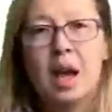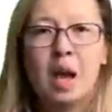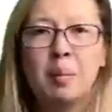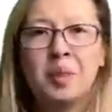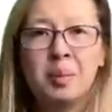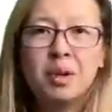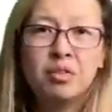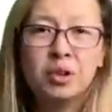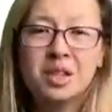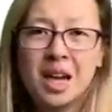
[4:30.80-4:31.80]
Um, the big
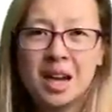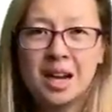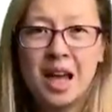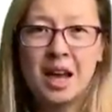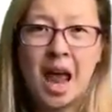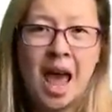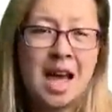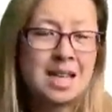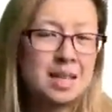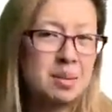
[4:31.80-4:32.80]
four started out
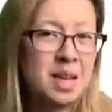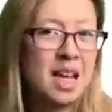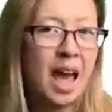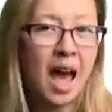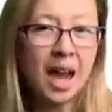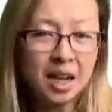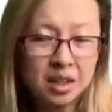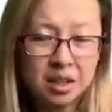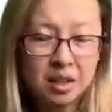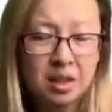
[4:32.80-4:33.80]
as the big
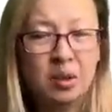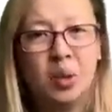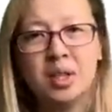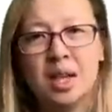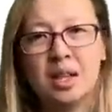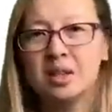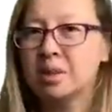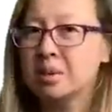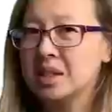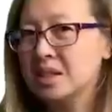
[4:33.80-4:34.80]
eight, went down to
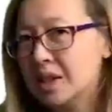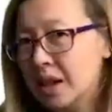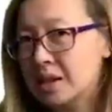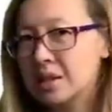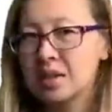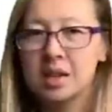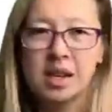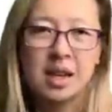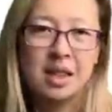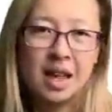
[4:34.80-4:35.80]
the big six,
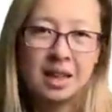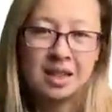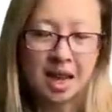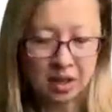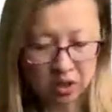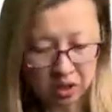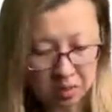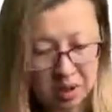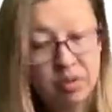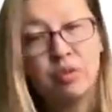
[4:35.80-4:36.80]
then down to the
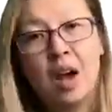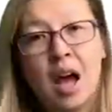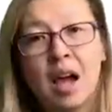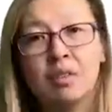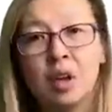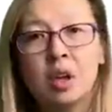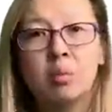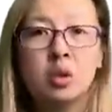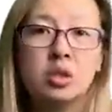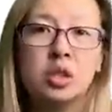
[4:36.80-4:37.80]
big five,
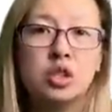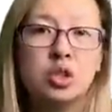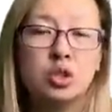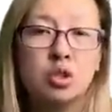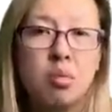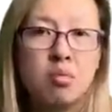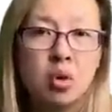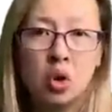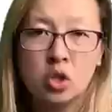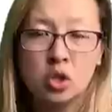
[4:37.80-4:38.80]
mostly due to
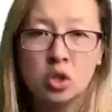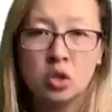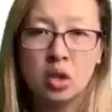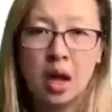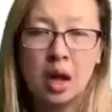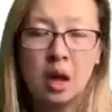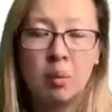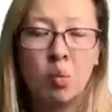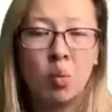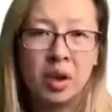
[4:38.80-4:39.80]
mergers
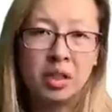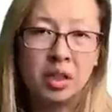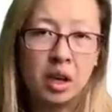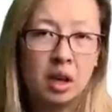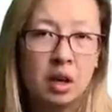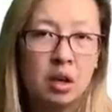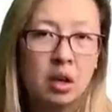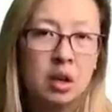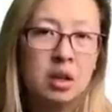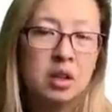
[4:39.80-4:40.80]
um, within
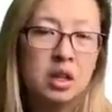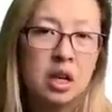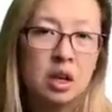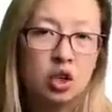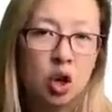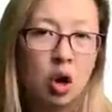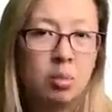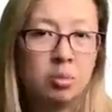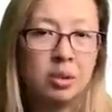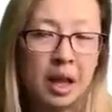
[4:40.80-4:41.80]
the
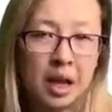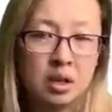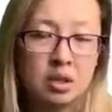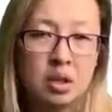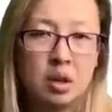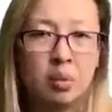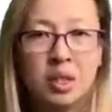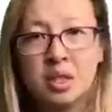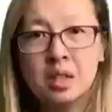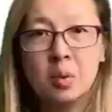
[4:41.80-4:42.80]
top players. Uh, we
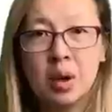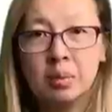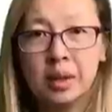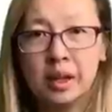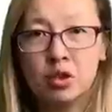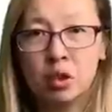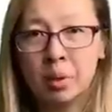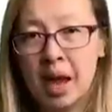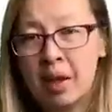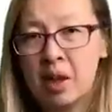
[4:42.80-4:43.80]
did see one player drop
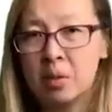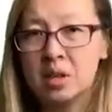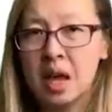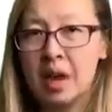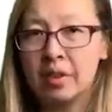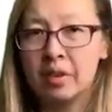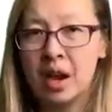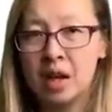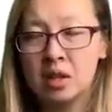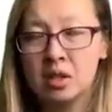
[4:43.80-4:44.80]
out, that was Arthur
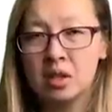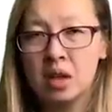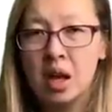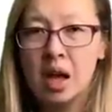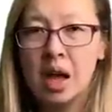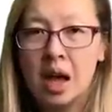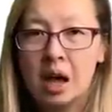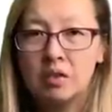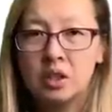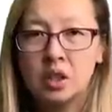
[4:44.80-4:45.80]
Andersen,
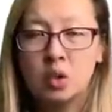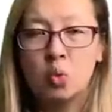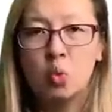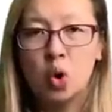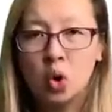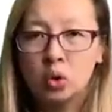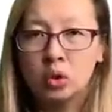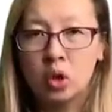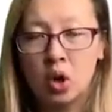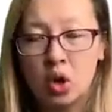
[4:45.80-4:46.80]
after the
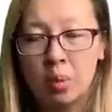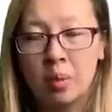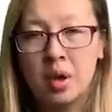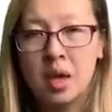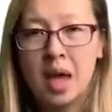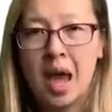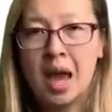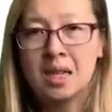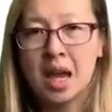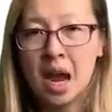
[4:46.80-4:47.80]
WorldCom
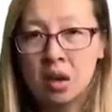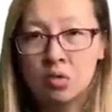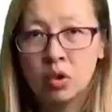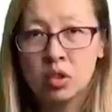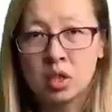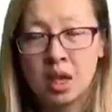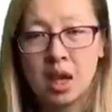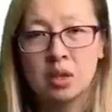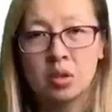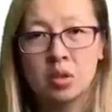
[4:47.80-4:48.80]
and Enron
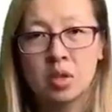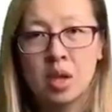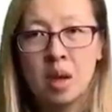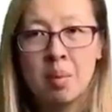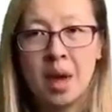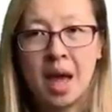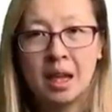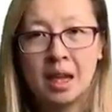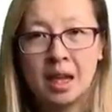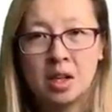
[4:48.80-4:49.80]
scandals
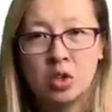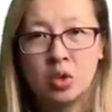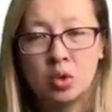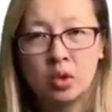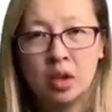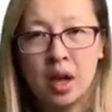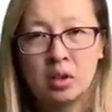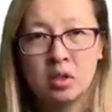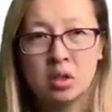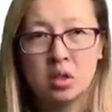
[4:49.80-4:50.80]
back in
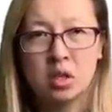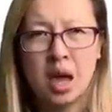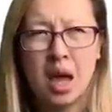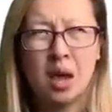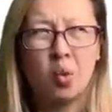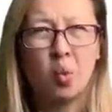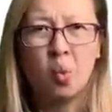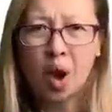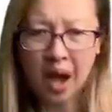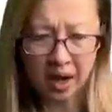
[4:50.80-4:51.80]

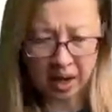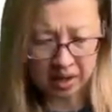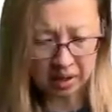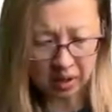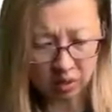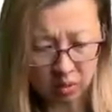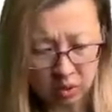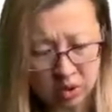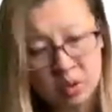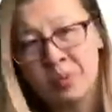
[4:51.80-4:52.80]
2001, I think it
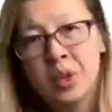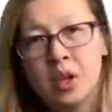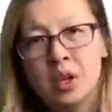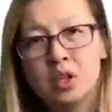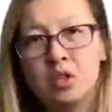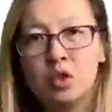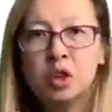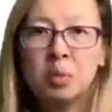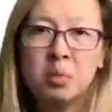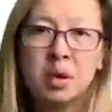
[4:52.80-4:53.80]
was. So you've
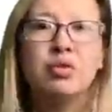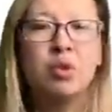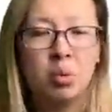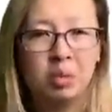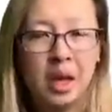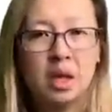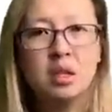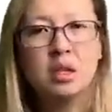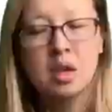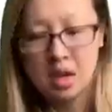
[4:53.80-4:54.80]
got the big four
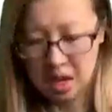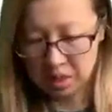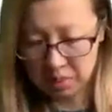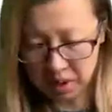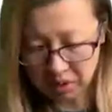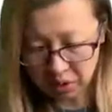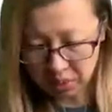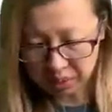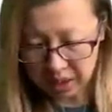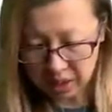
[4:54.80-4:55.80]
players, and the big four
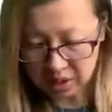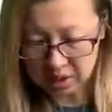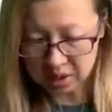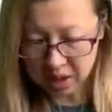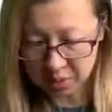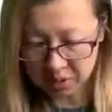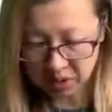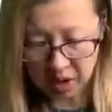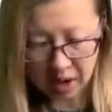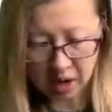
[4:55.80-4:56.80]
players, they
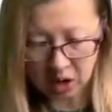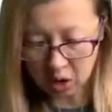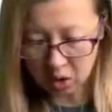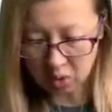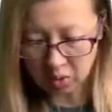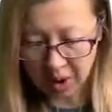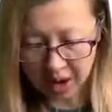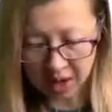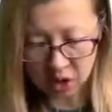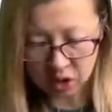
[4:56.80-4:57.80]
provide a whole
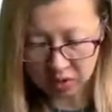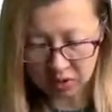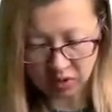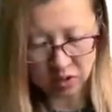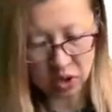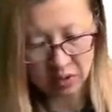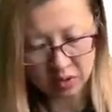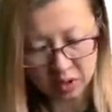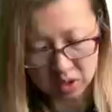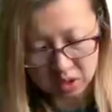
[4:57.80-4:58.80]
range of different
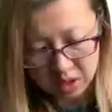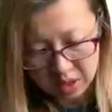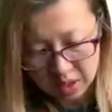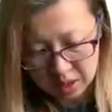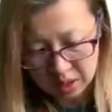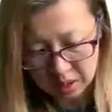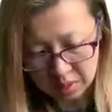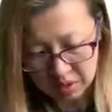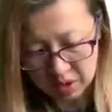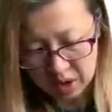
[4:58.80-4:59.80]
services. They
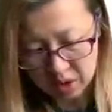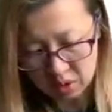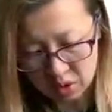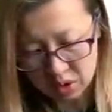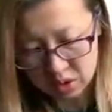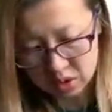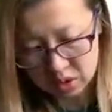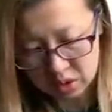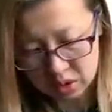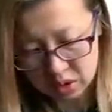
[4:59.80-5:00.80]
provide
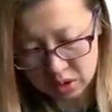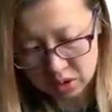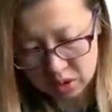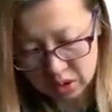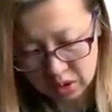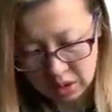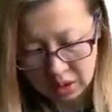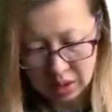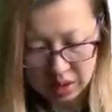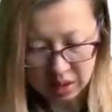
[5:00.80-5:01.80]
audits,
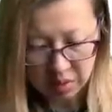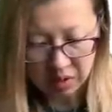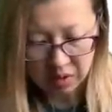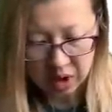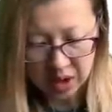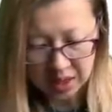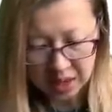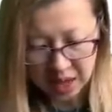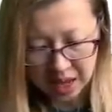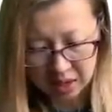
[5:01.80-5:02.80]
they provide
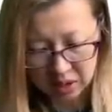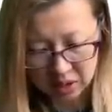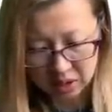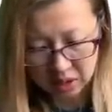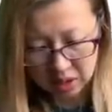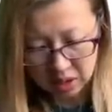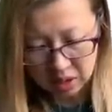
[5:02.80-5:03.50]
tax,